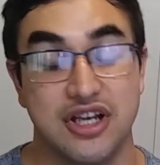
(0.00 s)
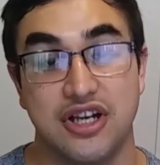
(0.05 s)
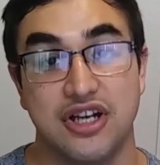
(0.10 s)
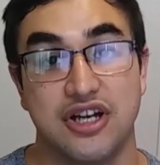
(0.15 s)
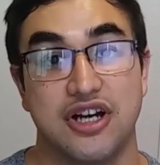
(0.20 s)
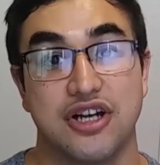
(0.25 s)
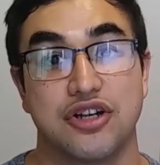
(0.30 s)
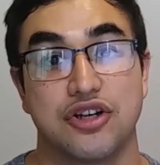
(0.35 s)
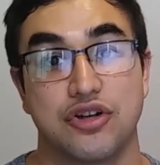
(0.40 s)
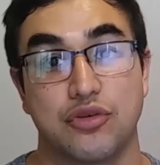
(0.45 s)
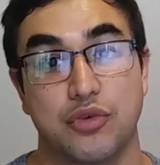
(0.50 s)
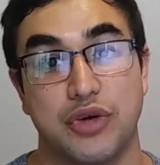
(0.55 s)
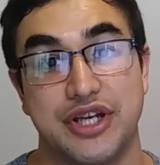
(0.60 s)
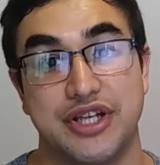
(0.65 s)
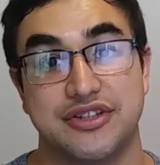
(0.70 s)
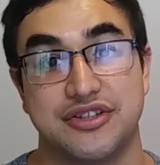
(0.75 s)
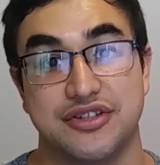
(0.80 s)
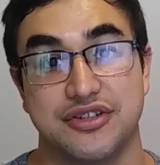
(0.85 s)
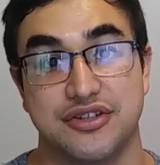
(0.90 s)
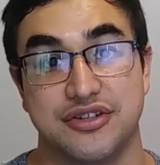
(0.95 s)
a good way
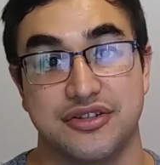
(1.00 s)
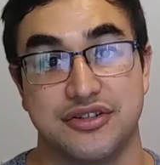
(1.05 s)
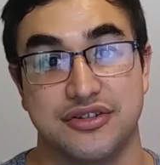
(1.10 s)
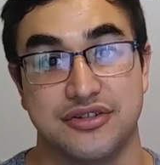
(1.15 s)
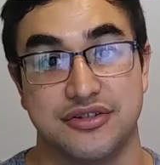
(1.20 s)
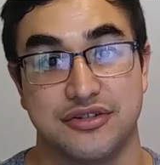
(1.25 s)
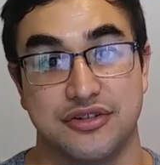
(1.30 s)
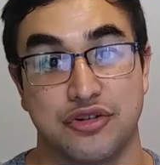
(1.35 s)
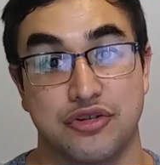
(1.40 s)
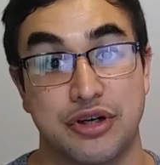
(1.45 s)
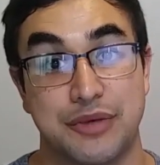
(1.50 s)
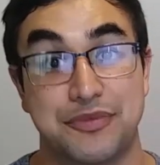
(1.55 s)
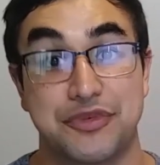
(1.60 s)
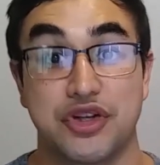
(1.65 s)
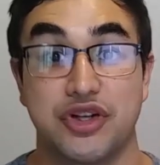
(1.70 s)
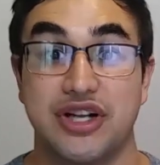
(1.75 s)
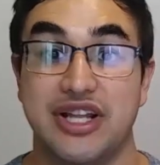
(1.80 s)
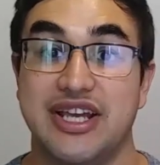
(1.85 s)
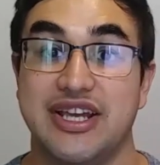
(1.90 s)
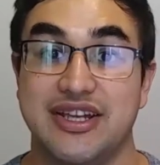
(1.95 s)
to grip their
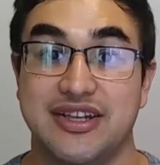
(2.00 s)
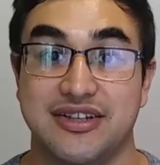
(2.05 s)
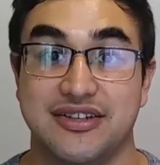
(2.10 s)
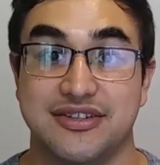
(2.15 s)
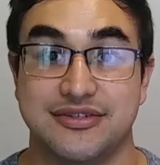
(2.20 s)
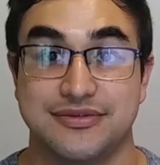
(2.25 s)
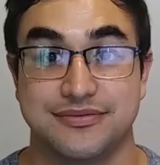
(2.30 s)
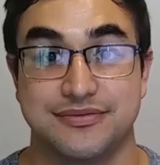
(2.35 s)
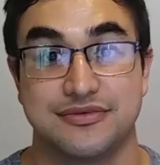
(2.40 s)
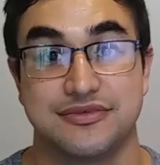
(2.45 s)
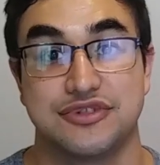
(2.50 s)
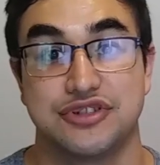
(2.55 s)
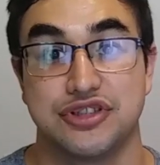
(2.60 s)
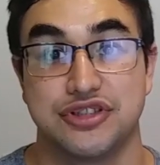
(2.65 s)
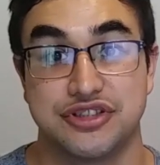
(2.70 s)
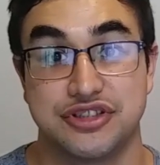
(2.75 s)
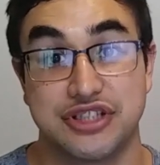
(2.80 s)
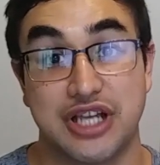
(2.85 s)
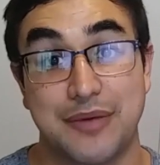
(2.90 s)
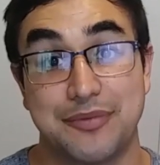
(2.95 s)
leg to
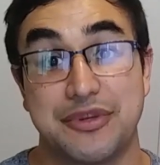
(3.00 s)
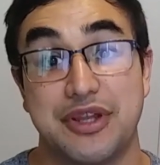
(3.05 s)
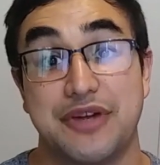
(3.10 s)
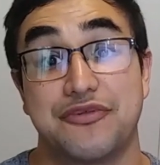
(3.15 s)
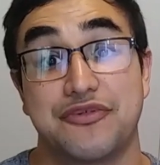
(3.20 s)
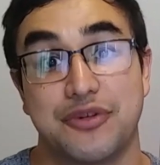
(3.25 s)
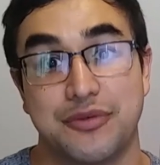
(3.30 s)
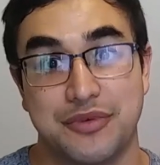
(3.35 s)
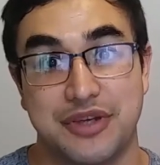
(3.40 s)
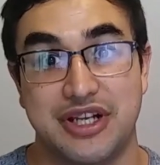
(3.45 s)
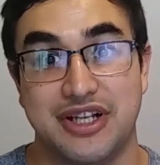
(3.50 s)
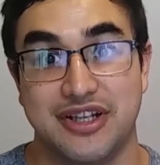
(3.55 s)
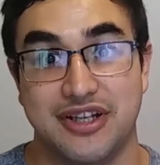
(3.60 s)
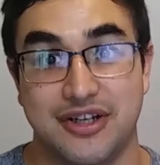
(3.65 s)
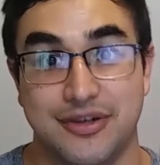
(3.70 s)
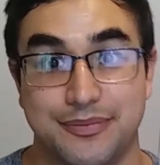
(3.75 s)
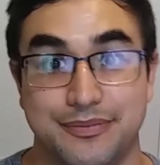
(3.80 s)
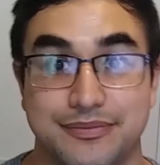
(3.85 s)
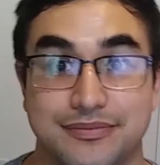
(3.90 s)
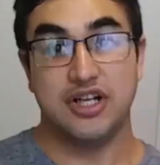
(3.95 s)
stop them from getting
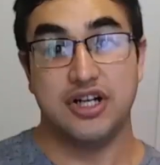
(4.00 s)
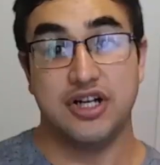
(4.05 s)
up.